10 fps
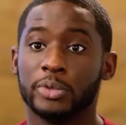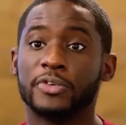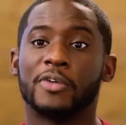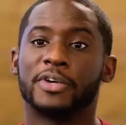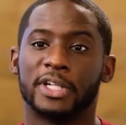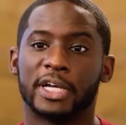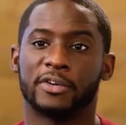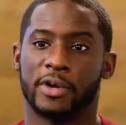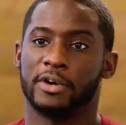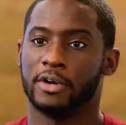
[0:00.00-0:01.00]
We've covered a lot
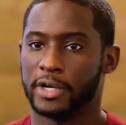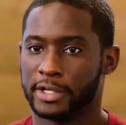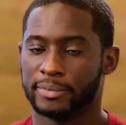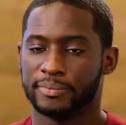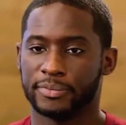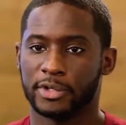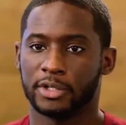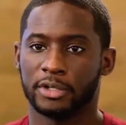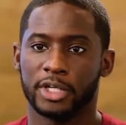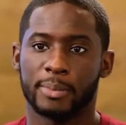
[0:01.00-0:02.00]
of ground already,
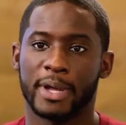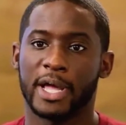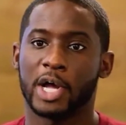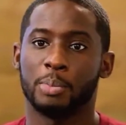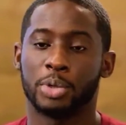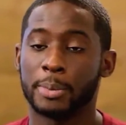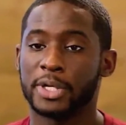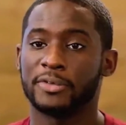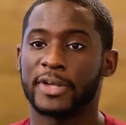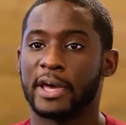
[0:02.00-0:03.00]
learning about how
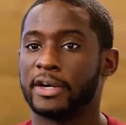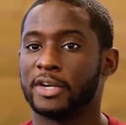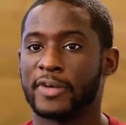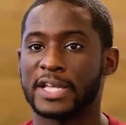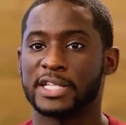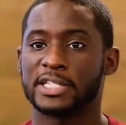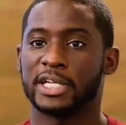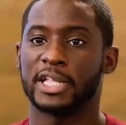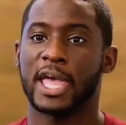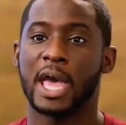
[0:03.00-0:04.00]
primitive counting devices
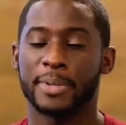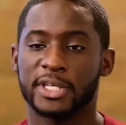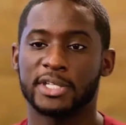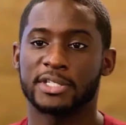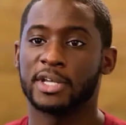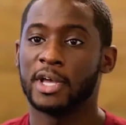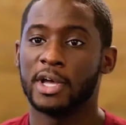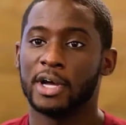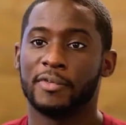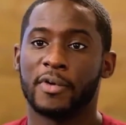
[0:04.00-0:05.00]
like the Abacus
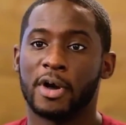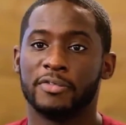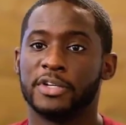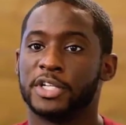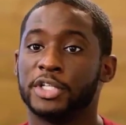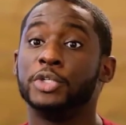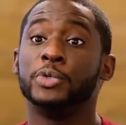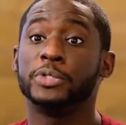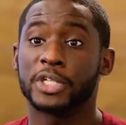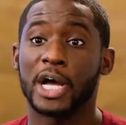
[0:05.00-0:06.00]
evolved into
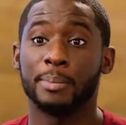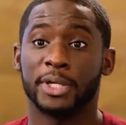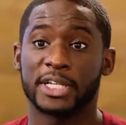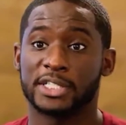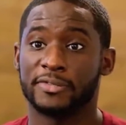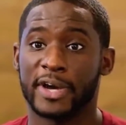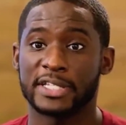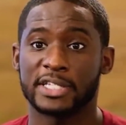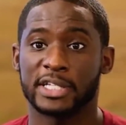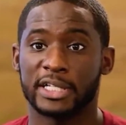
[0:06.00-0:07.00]
huge, complex
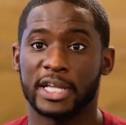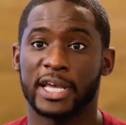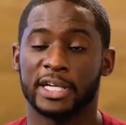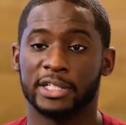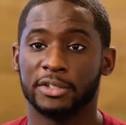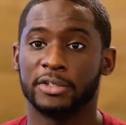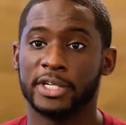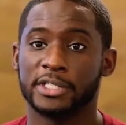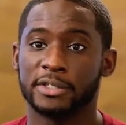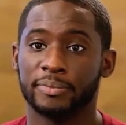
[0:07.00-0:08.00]
devices like the analytical
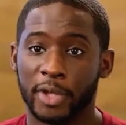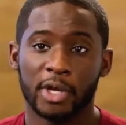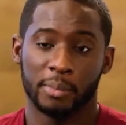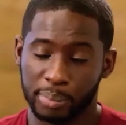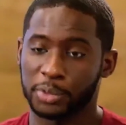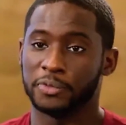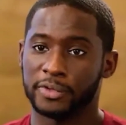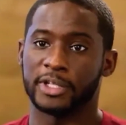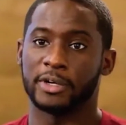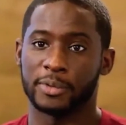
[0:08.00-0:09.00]
engine, proof
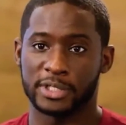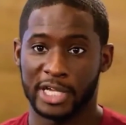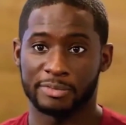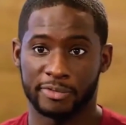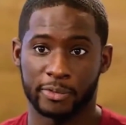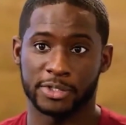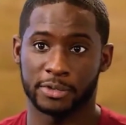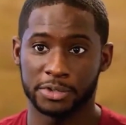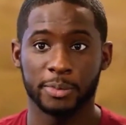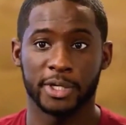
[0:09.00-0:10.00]
that there was life before
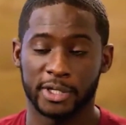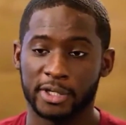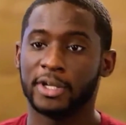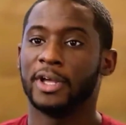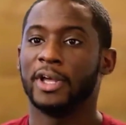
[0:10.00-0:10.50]
social media.